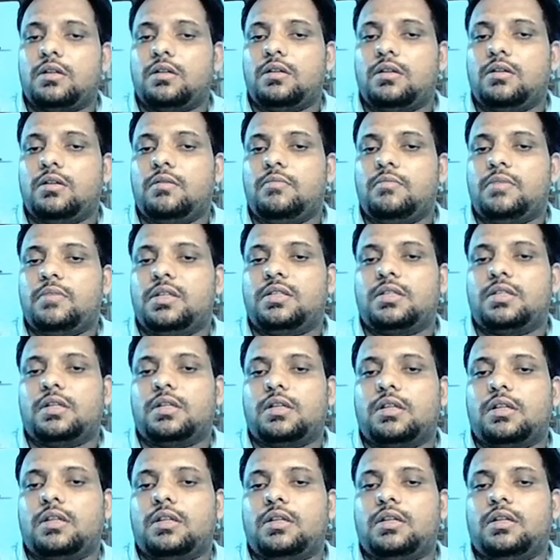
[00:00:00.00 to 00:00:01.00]

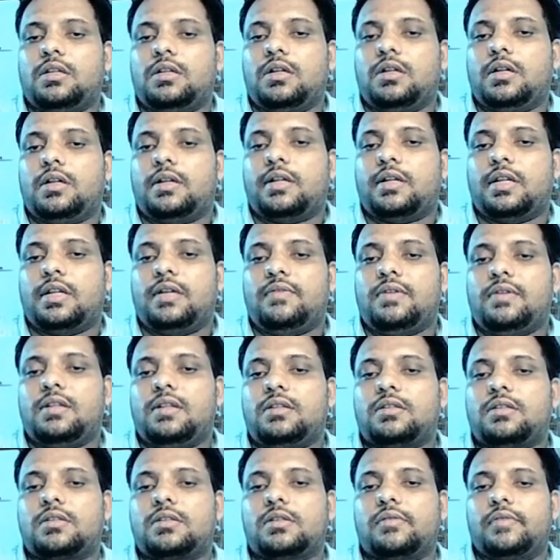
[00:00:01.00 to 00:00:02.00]
basically
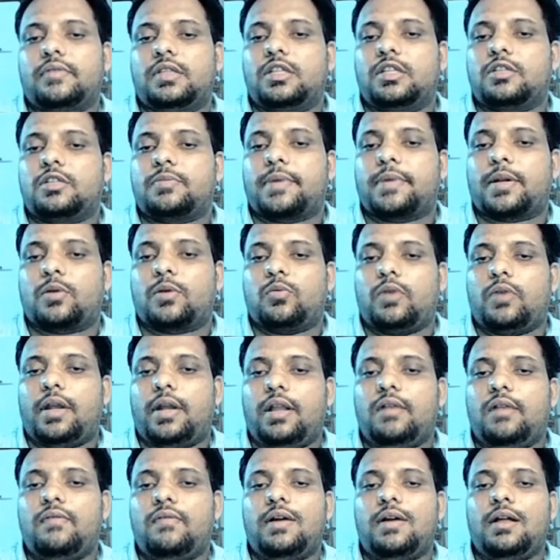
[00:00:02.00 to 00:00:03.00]
travels with respect to
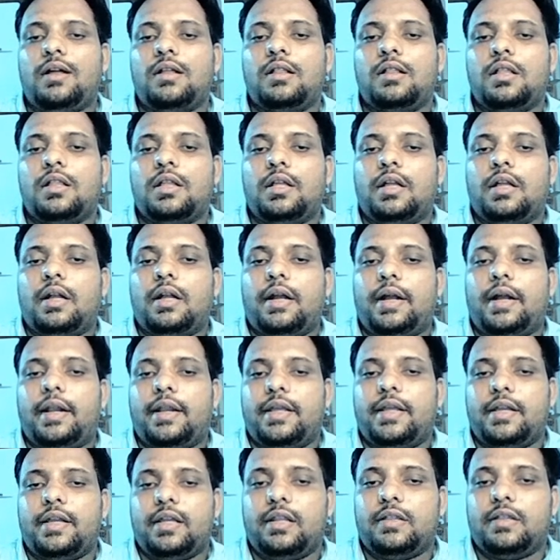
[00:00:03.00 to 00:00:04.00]
alpha, and
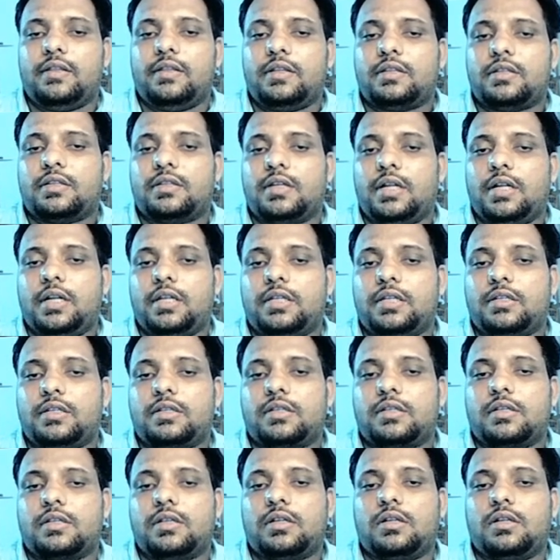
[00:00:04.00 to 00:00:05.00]
here in this it
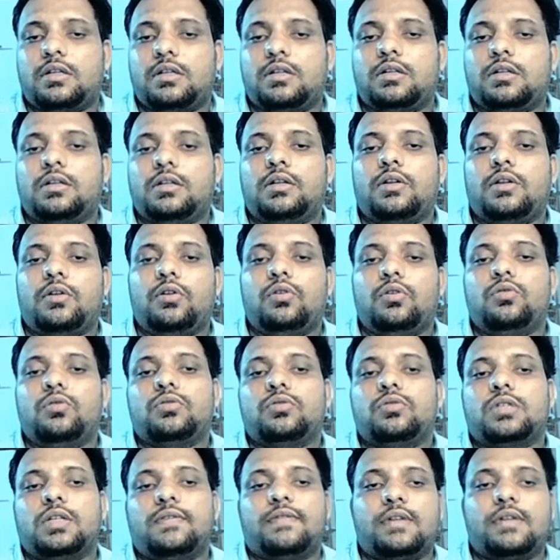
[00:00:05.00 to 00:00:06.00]
is no
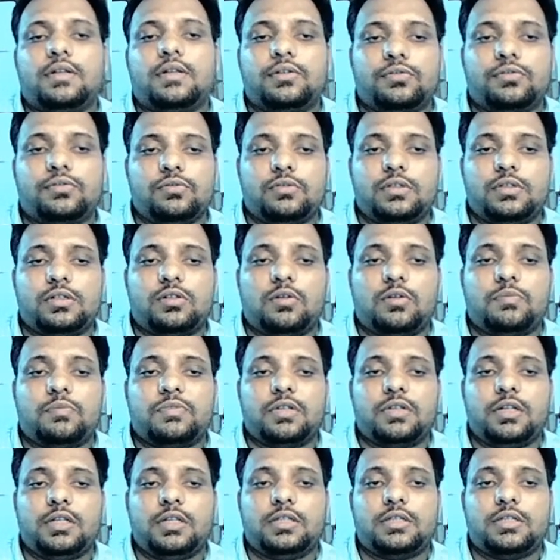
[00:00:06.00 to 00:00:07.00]
shift, so this
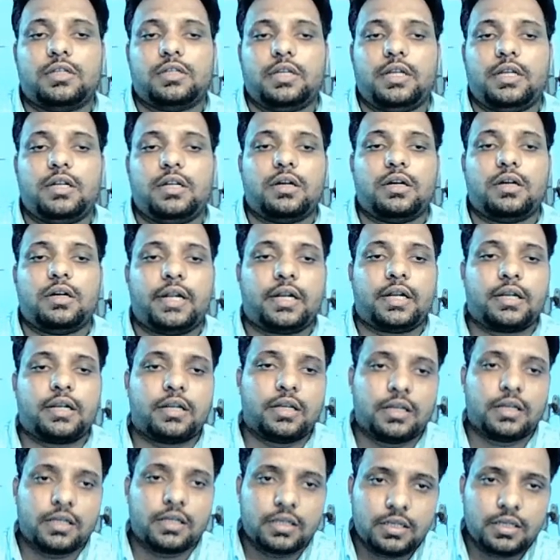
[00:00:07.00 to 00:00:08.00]
option is incorrect.
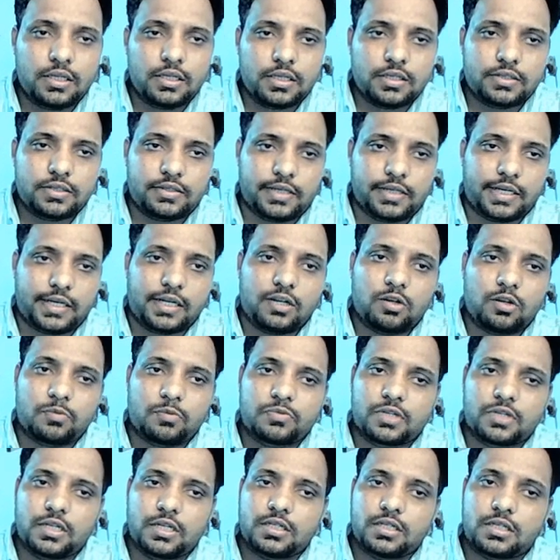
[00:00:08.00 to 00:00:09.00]
Second
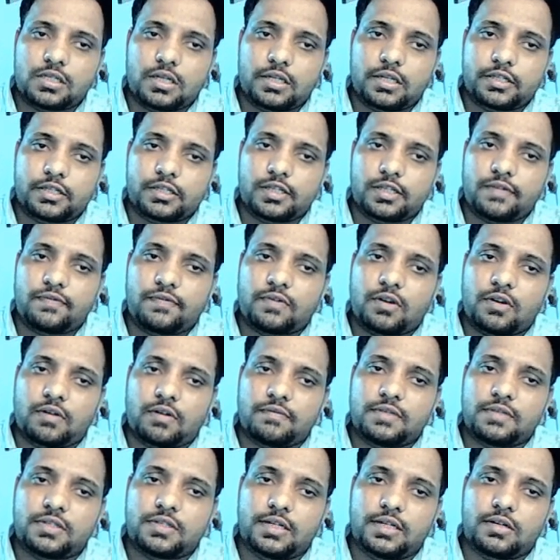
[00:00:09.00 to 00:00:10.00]
option is a shift of
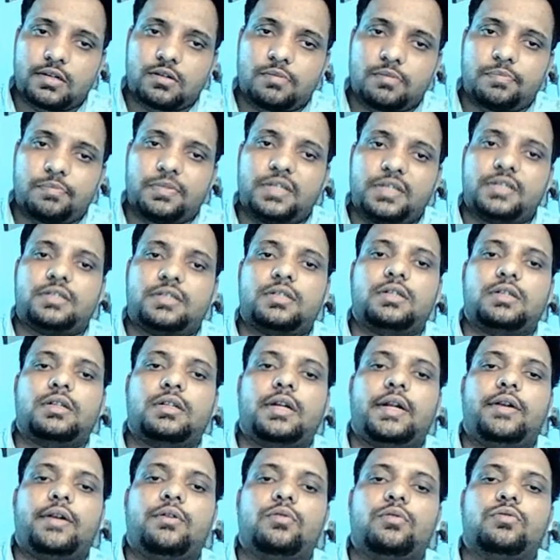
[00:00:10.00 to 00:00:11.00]
the center of pressure
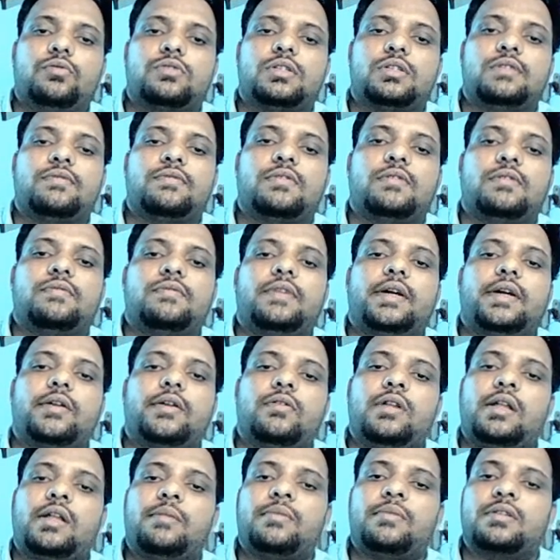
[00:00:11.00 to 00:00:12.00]
and no shift of the
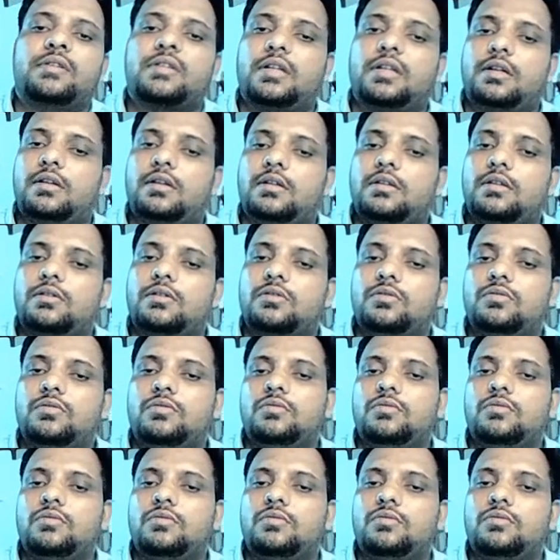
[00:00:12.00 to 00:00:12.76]
aerodynamic center, so